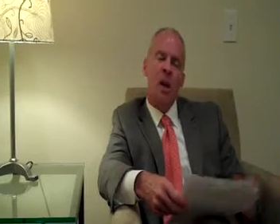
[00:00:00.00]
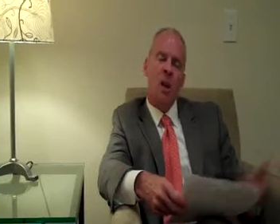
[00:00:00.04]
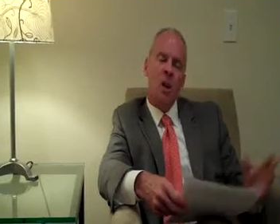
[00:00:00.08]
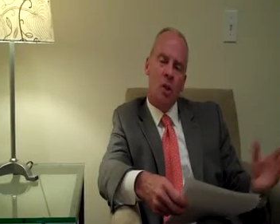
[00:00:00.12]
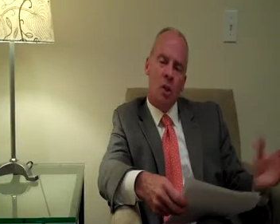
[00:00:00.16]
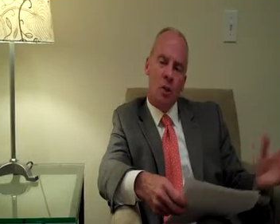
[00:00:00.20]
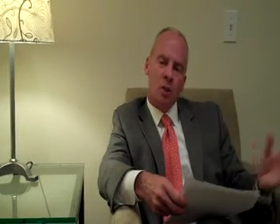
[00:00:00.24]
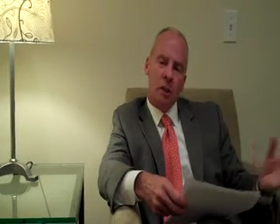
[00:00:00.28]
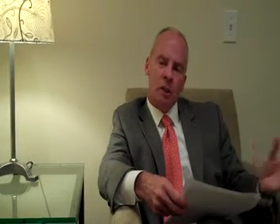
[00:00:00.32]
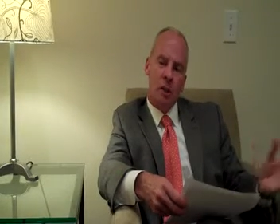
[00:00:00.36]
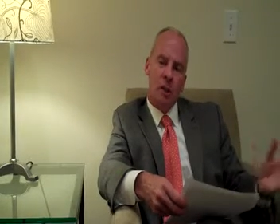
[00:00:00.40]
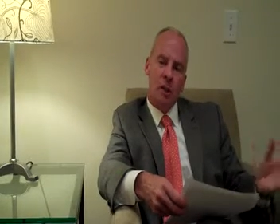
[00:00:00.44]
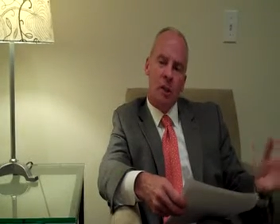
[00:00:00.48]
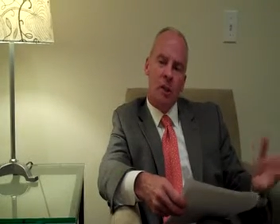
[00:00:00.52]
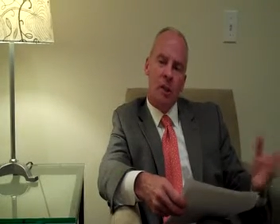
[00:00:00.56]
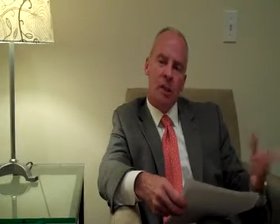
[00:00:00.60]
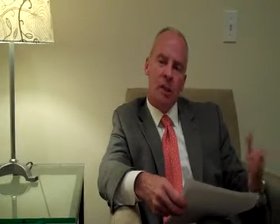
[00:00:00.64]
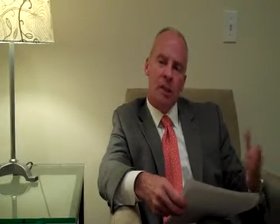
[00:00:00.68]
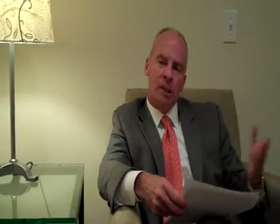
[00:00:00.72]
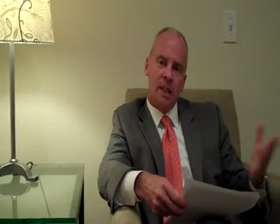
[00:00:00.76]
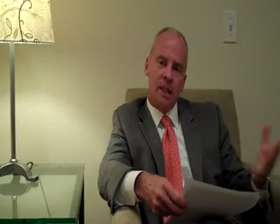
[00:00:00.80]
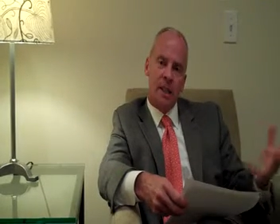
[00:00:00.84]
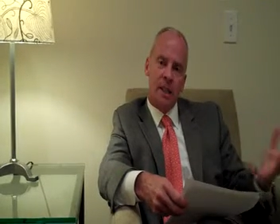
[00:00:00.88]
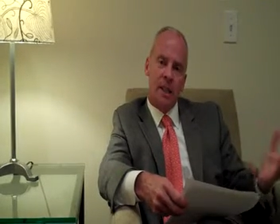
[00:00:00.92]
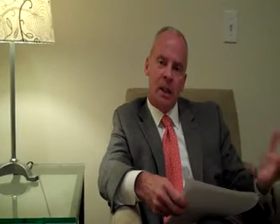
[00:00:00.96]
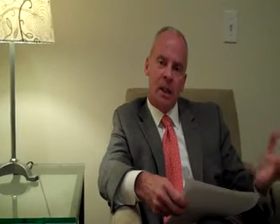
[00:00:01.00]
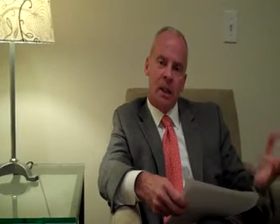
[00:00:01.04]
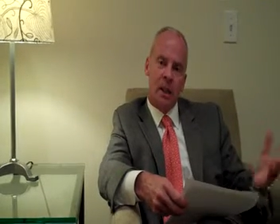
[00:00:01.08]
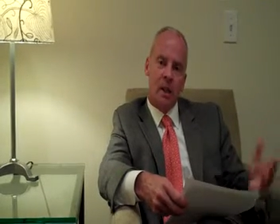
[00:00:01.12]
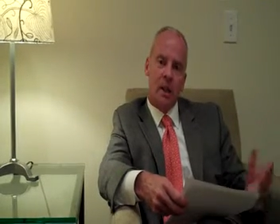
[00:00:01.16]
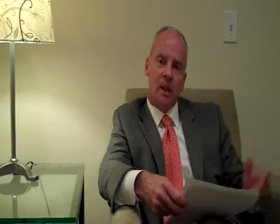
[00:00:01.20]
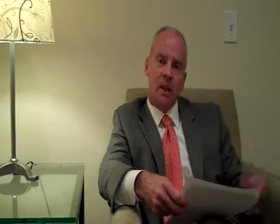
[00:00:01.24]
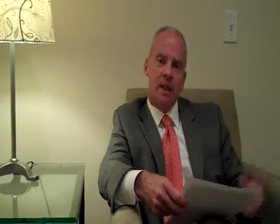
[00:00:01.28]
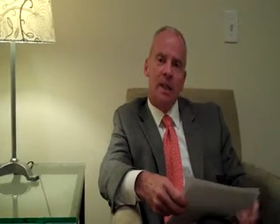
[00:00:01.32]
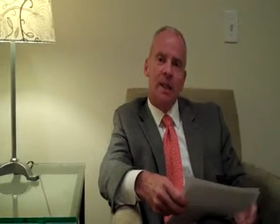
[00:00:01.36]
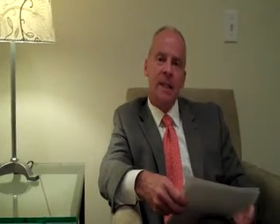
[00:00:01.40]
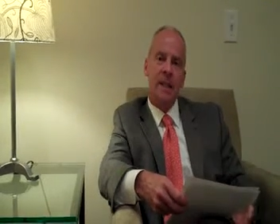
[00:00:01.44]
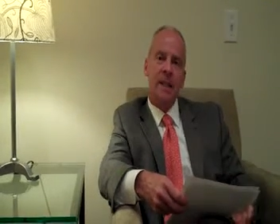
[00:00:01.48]
so we're still seeing
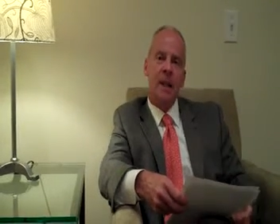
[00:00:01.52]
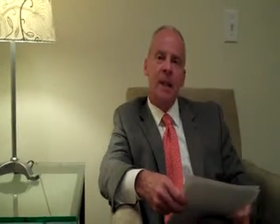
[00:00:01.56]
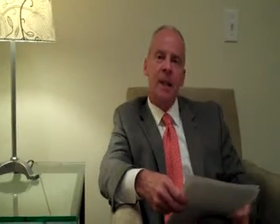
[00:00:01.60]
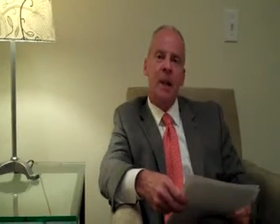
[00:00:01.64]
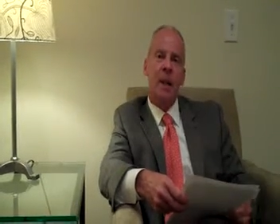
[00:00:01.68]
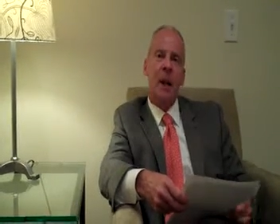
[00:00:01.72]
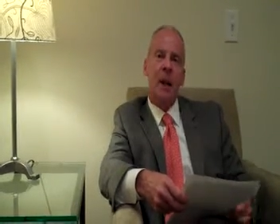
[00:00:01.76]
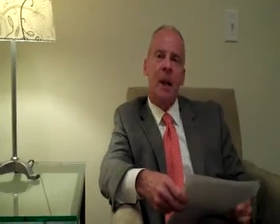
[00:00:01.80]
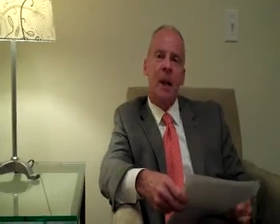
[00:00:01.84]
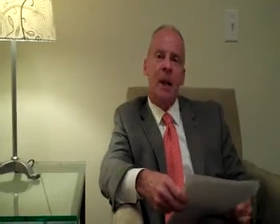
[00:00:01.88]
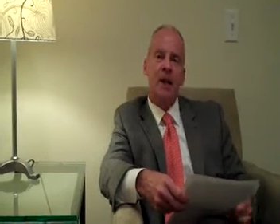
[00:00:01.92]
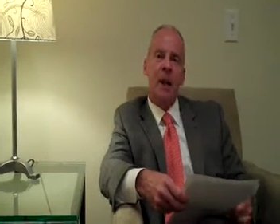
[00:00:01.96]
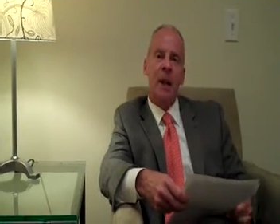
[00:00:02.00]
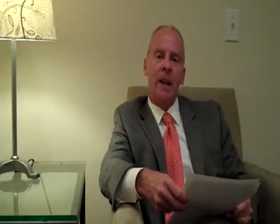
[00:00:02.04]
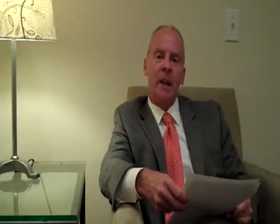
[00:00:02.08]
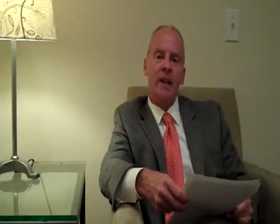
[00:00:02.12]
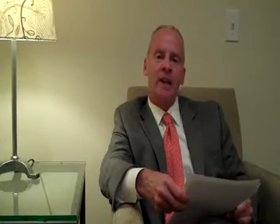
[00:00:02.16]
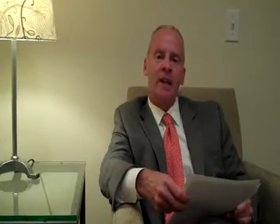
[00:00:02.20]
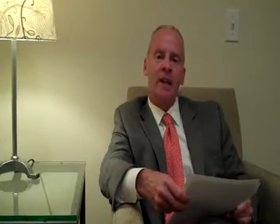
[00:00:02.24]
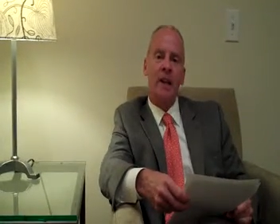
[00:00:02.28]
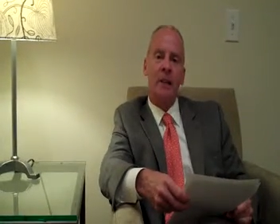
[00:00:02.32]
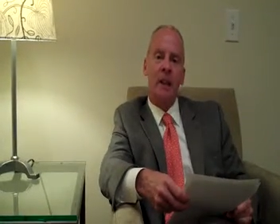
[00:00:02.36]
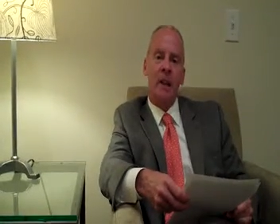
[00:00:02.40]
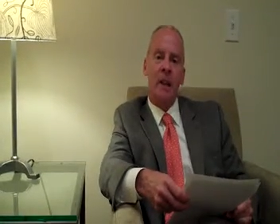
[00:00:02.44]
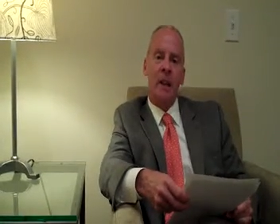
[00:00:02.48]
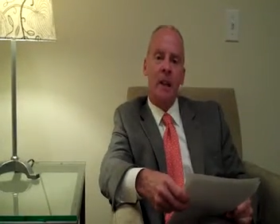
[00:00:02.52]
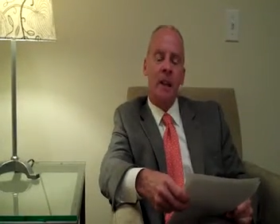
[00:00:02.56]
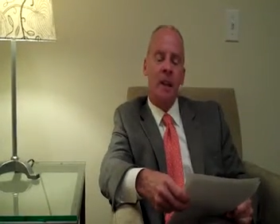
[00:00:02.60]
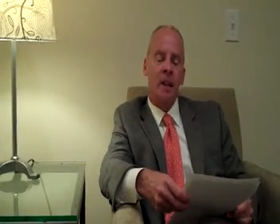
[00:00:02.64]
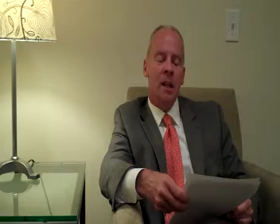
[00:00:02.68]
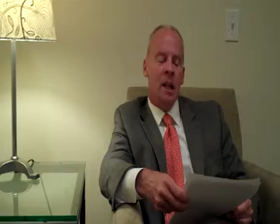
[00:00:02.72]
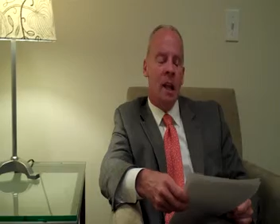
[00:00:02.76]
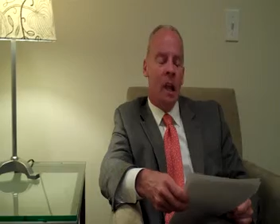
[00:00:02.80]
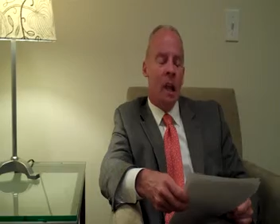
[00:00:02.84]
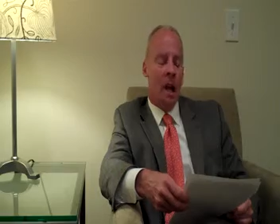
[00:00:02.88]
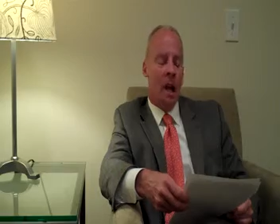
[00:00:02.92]
a decent amount of activity